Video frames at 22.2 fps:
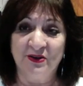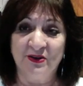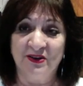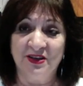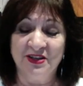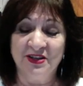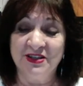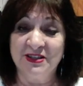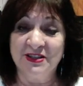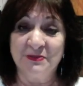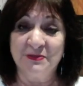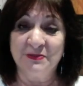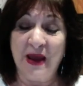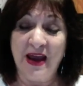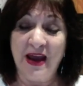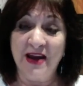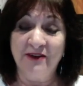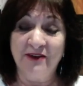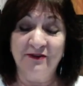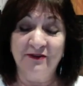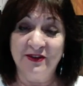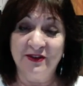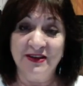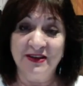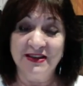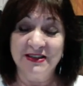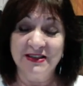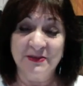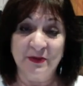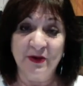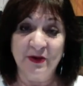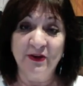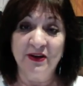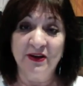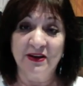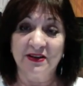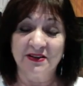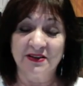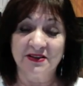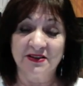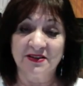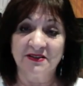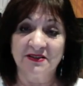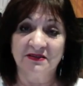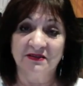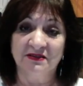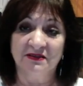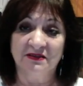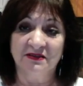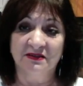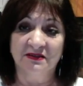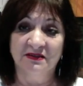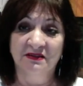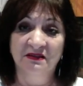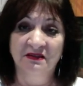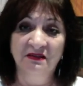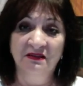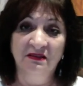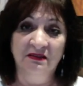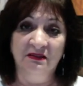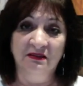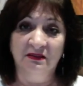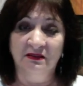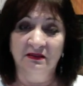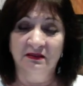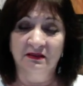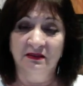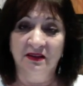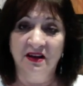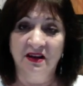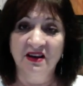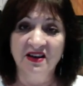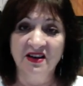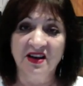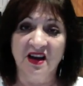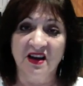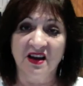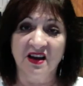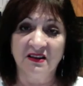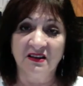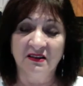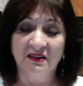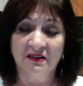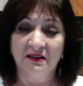you're just paying for the experience. Okay.